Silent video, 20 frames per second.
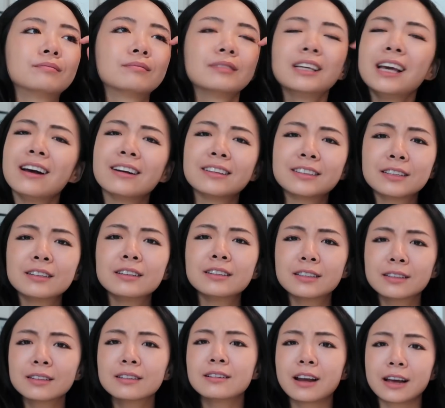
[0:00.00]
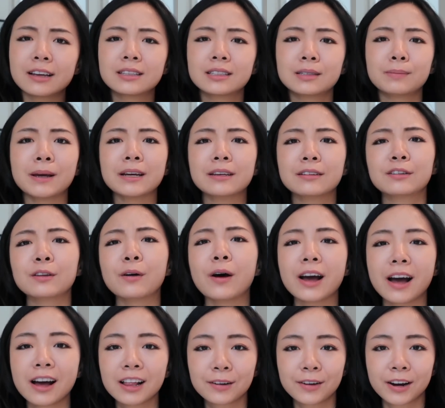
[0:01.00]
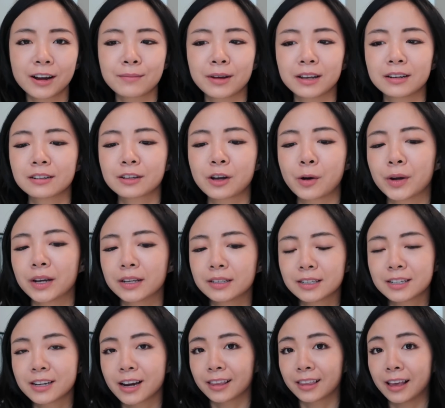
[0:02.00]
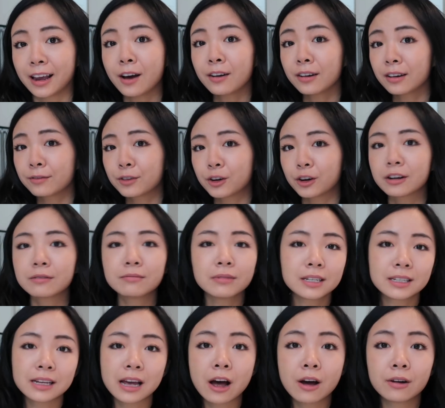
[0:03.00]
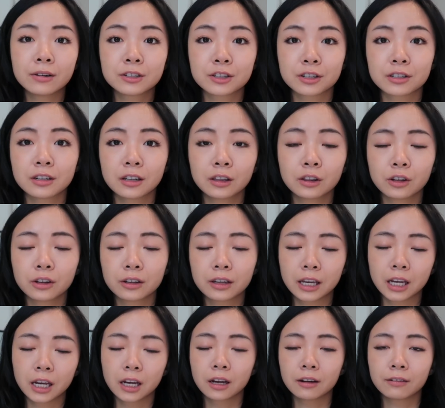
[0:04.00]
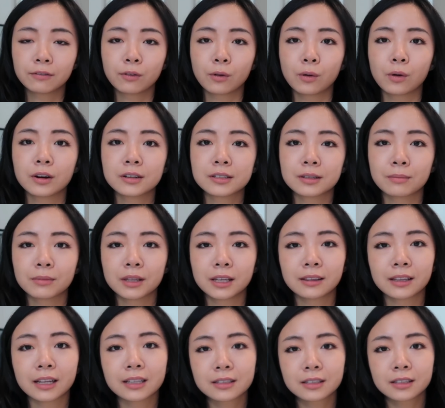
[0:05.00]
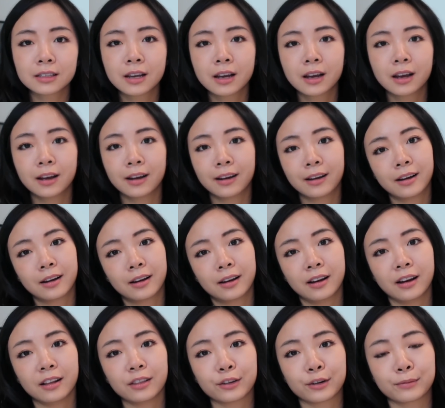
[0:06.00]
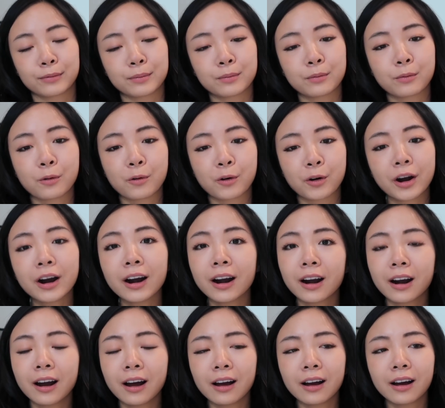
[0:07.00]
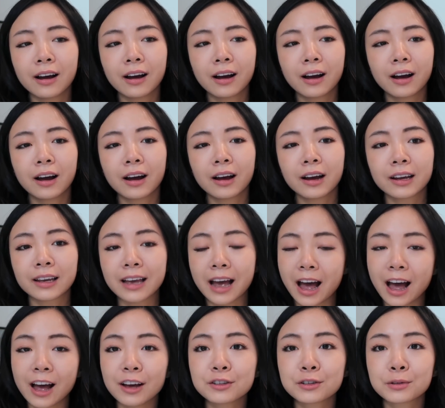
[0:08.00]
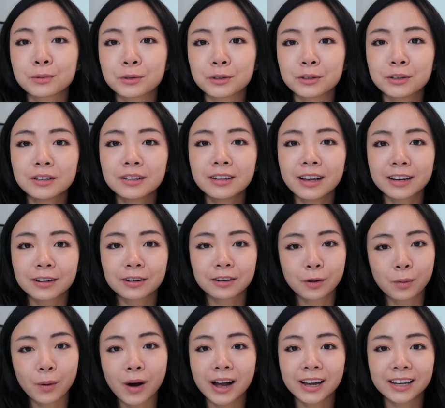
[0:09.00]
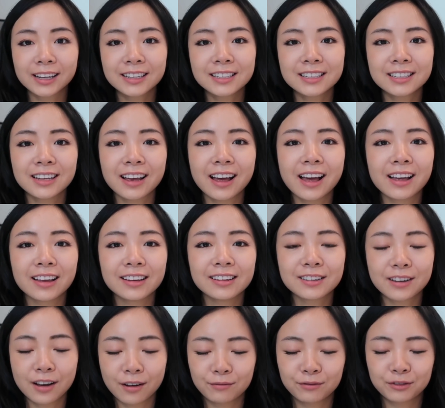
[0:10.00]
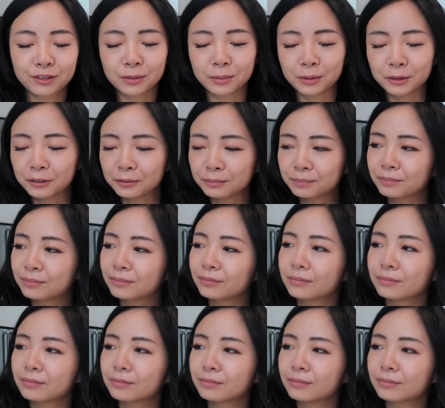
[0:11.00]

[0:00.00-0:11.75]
Yeah, it's a nice space. So I highly recommend going to check that out if you're in Midtown, just in looking for something that's a little bit more casual and quiet and comfortable.